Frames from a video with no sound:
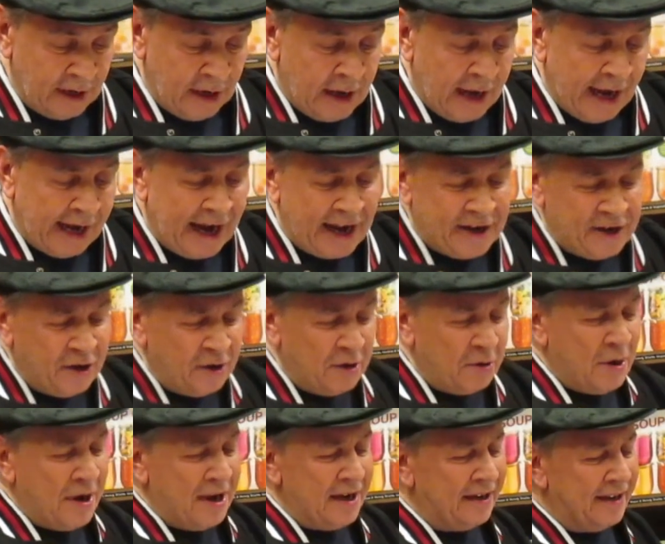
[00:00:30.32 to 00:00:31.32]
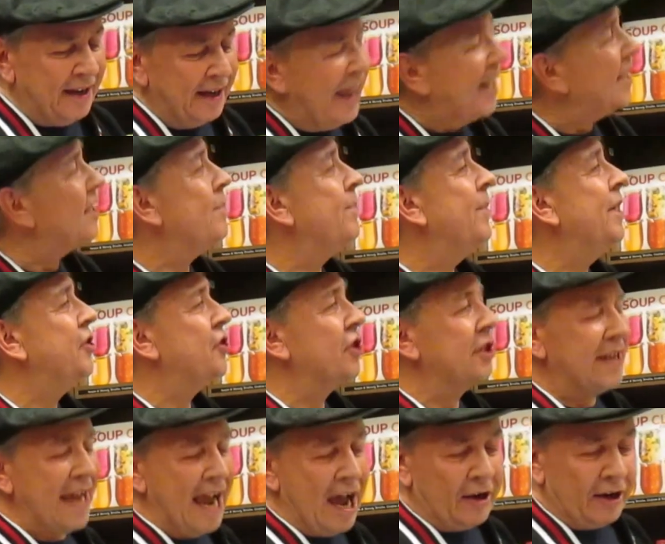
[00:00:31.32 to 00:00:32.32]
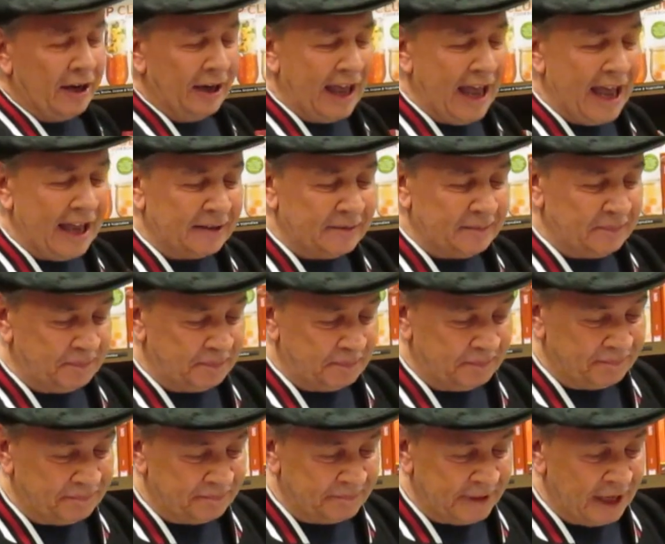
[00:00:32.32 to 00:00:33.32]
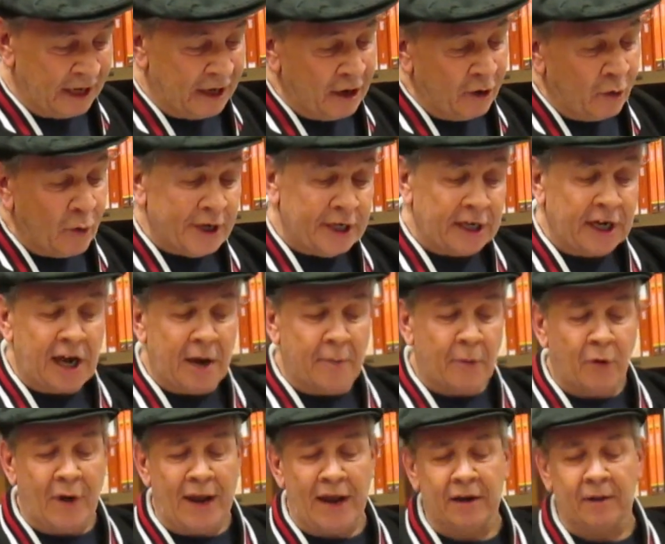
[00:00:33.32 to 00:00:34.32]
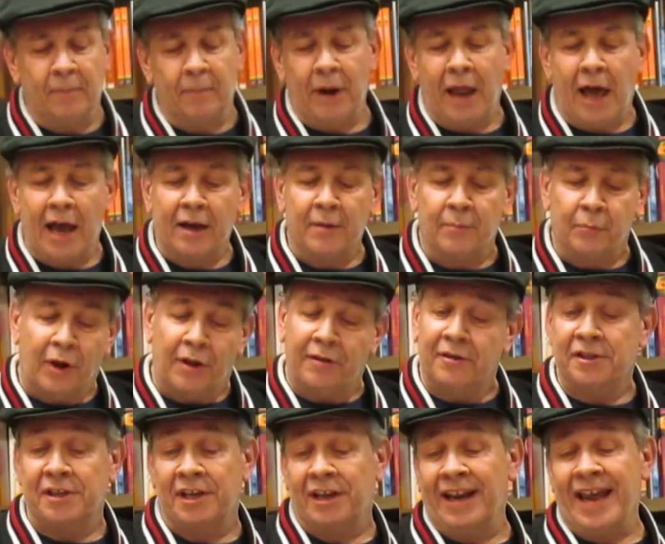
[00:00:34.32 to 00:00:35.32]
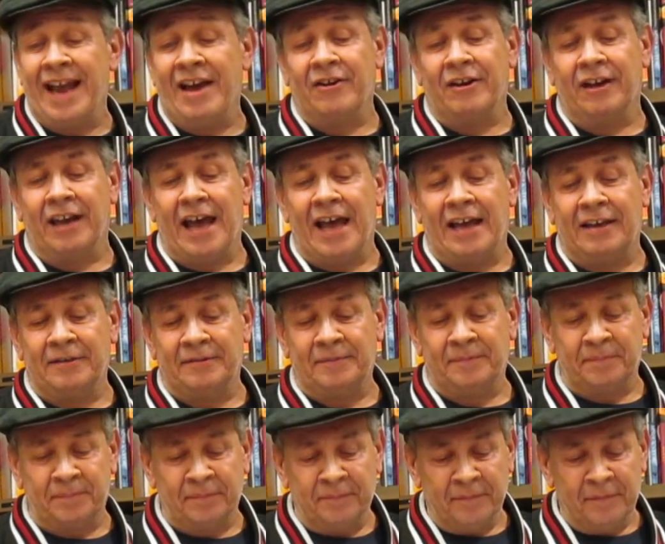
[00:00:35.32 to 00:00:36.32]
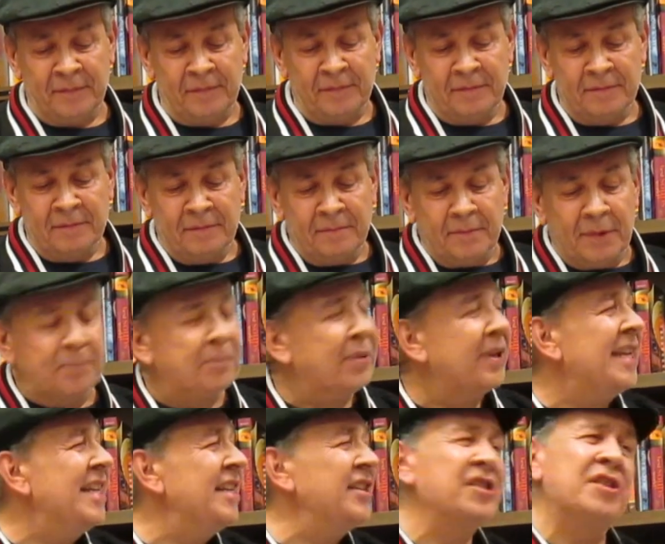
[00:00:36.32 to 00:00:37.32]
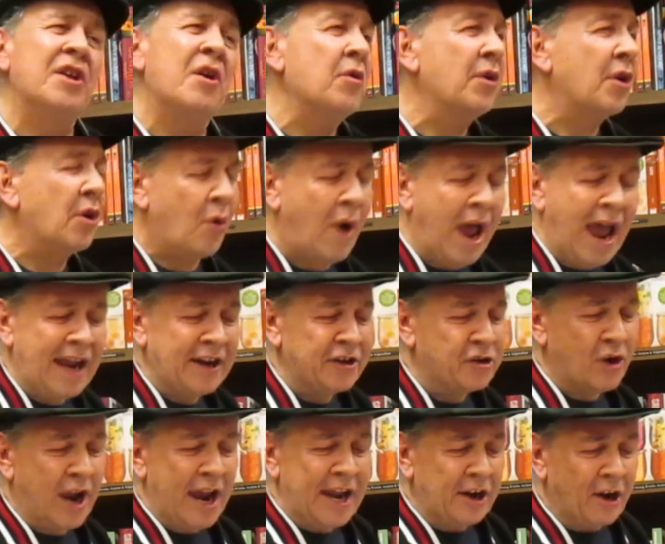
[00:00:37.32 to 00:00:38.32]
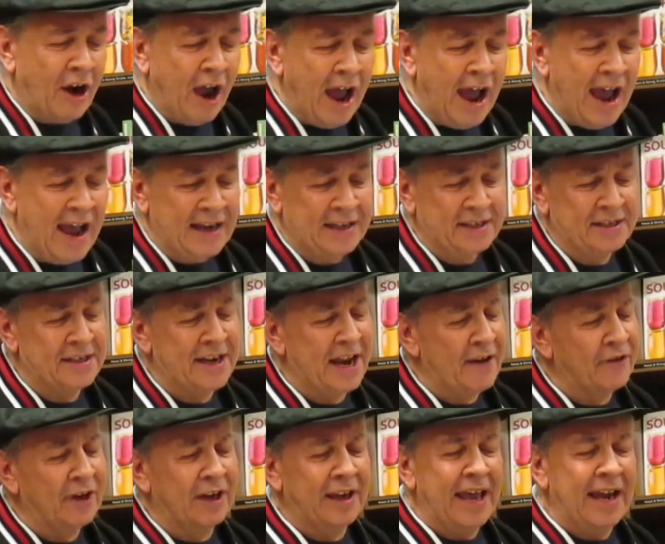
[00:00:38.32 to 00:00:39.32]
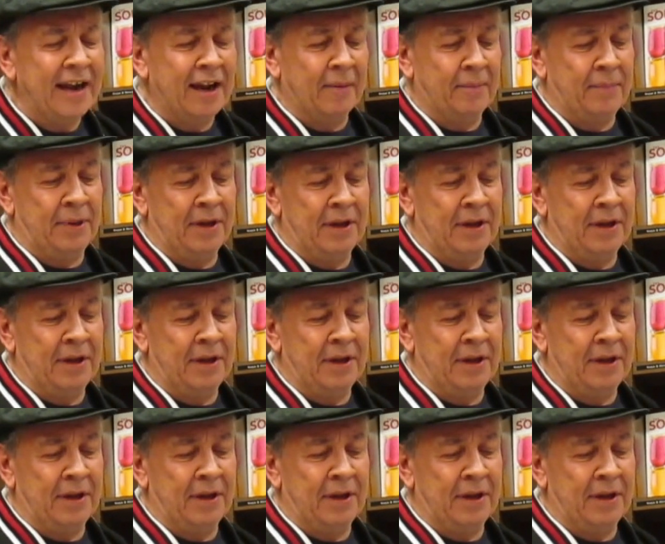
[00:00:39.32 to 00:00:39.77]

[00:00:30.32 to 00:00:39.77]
And I know they like to beat you down a lot. When you come around the block, brothers clown a lot. But please don't cry, dry your eyes, never let up.